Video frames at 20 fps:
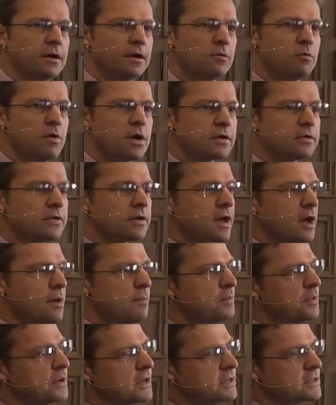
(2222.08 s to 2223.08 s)
Uh, one of the
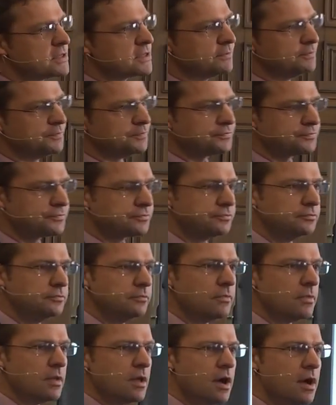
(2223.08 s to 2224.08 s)
companies
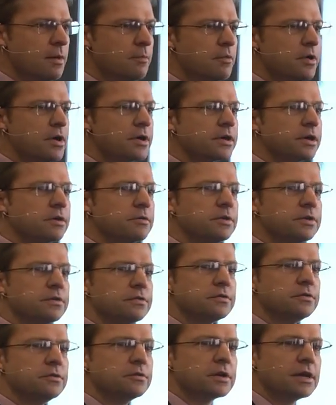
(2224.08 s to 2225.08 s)
I'm working with
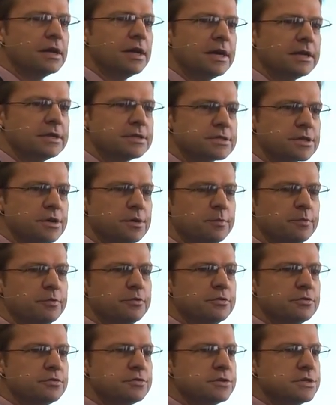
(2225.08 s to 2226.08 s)
through Kaleidoscope
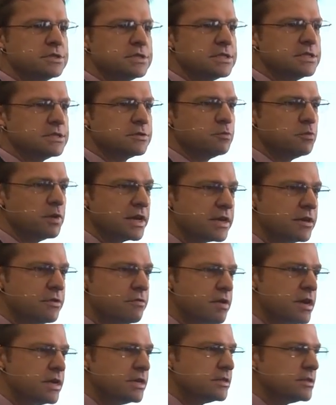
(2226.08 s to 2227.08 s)
Futures is
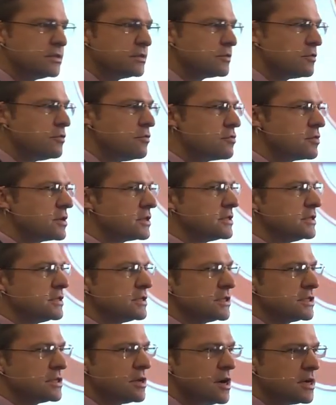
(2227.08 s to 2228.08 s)
wikirate.org. It's a
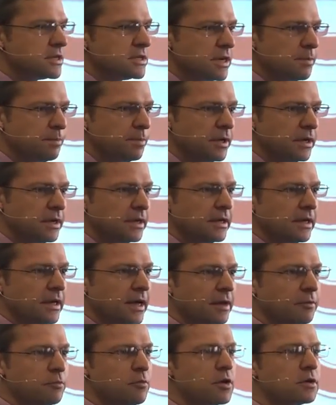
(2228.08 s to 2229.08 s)
startup.
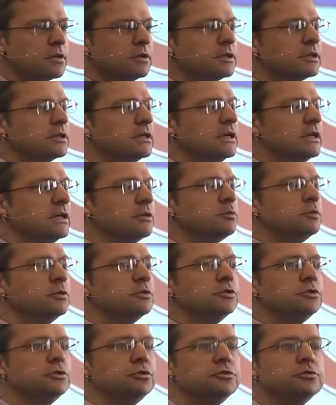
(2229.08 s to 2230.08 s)
And what it will
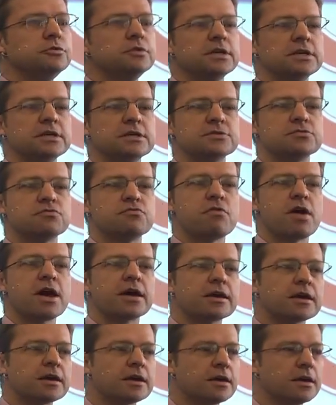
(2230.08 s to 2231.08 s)
do is
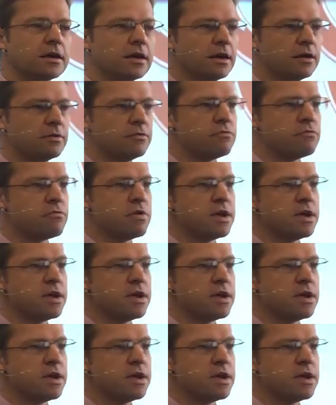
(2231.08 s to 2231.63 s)
rank and